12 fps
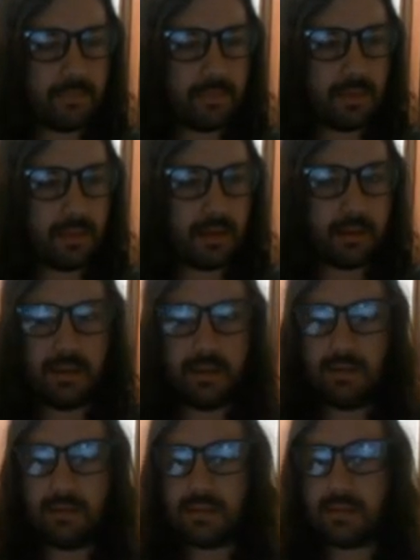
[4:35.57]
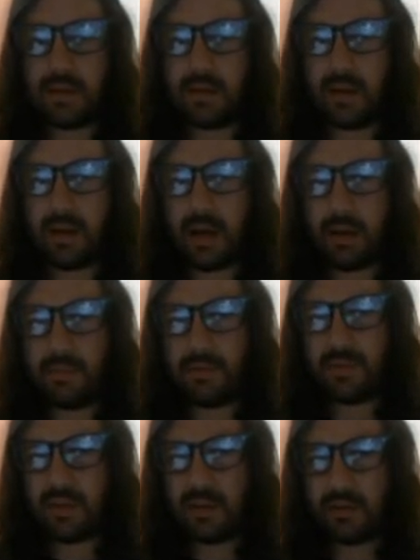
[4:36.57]
like this. I'm
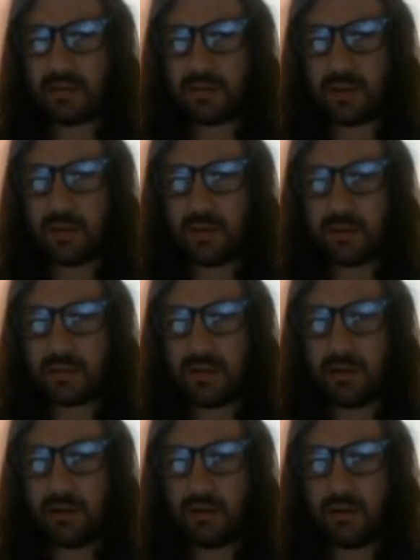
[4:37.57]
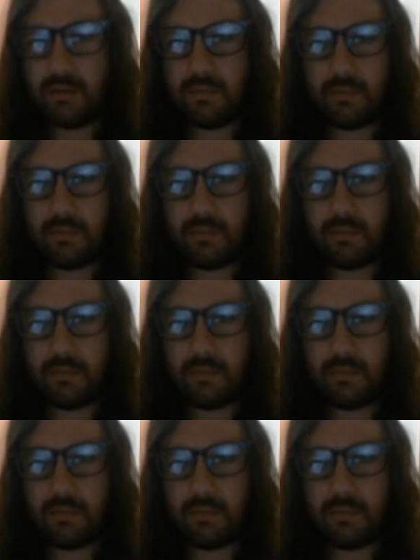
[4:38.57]
using solid color,